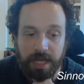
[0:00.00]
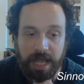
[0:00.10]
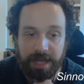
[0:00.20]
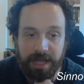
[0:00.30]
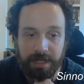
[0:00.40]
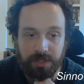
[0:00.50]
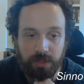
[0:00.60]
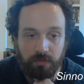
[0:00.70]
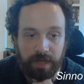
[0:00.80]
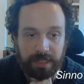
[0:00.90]
And
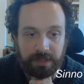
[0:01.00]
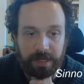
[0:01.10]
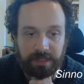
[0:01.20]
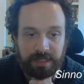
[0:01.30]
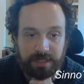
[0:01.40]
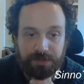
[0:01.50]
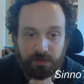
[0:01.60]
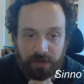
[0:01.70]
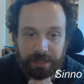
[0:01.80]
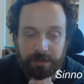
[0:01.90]
answer, we assign it as a
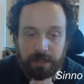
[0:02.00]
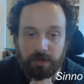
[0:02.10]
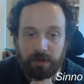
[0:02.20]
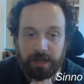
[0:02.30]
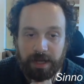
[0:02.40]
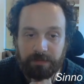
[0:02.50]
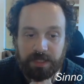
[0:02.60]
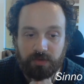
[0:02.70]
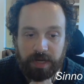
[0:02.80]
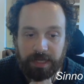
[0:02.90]
string, an empty
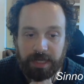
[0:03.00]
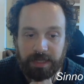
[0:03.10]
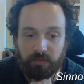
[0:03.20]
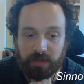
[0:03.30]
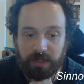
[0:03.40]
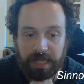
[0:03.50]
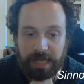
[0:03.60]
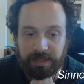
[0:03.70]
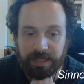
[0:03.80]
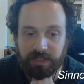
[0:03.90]
string, and then we
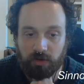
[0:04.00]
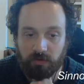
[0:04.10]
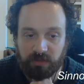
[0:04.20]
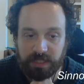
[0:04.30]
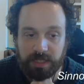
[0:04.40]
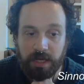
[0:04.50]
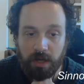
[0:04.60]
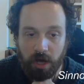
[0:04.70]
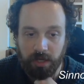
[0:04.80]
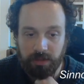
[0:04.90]
concatenate it over it
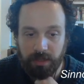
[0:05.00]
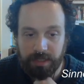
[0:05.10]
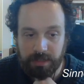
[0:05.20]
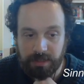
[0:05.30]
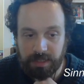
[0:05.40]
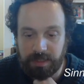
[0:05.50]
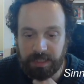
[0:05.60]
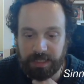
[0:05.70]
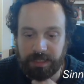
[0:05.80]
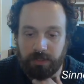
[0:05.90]
on lines
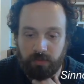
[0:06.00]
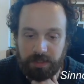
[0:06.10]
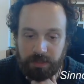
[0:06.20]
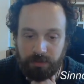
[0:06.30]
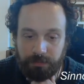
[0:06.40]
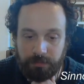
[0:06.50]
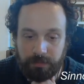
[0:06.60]
16 and 22.